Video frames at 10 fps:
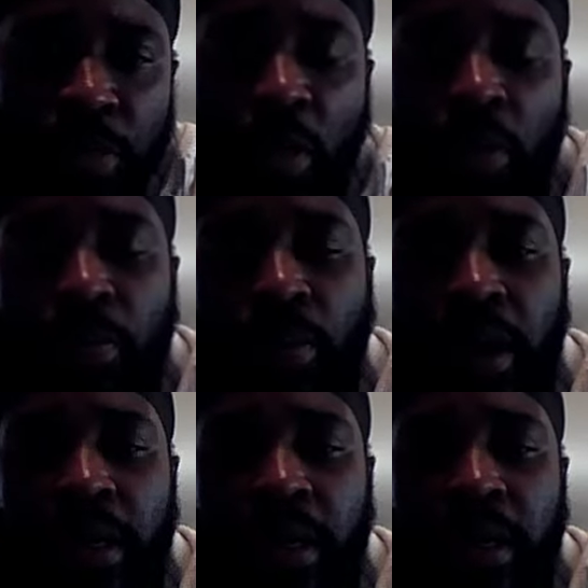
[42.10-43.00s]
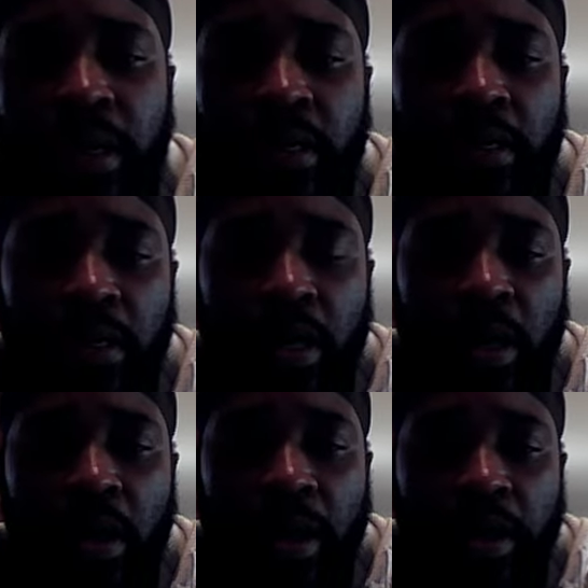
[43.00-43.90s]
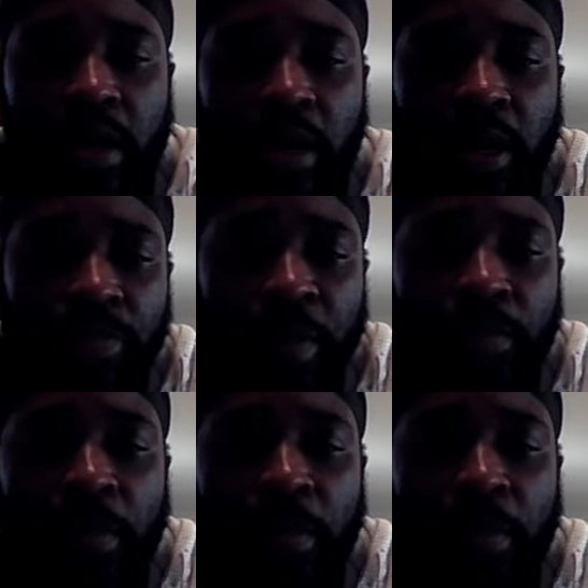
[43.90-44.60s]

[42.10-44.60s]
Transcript: or praying to hit the